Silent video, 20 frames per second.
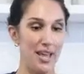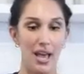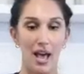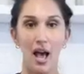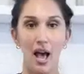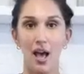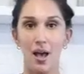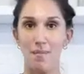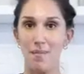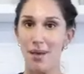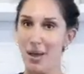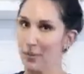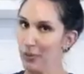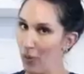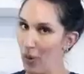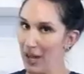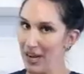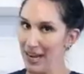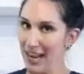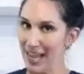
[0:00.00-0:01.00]
and
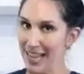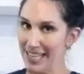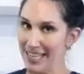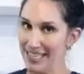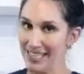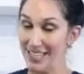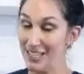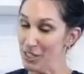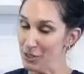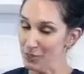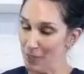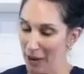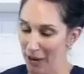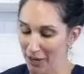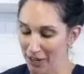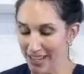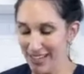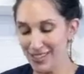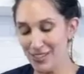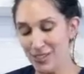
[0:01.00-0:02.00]
what has inspired
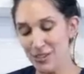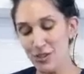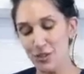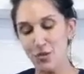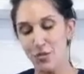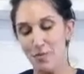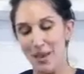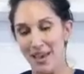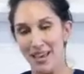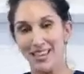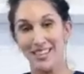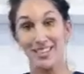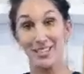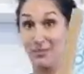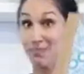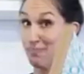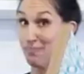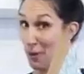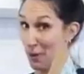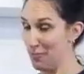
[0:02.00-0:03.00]
us to make this
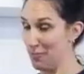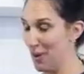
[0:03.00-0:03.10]
boat